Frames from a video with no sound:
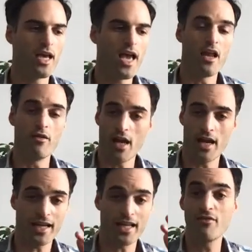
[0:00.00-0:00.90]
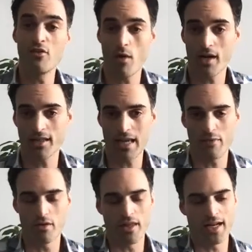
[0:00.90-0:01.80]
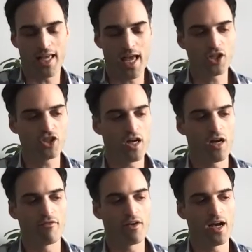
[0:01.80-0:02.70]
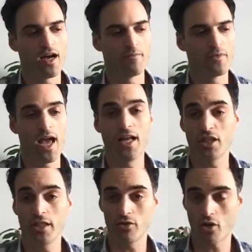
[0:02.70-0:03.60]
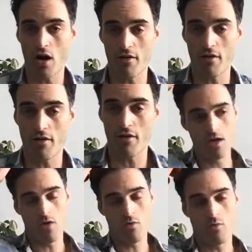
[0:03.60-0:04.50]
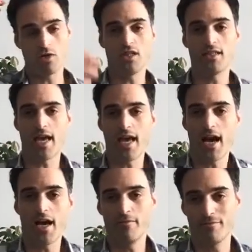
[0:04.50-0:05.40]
And I can give you one example that I can share of Angelino's Coffee, which is a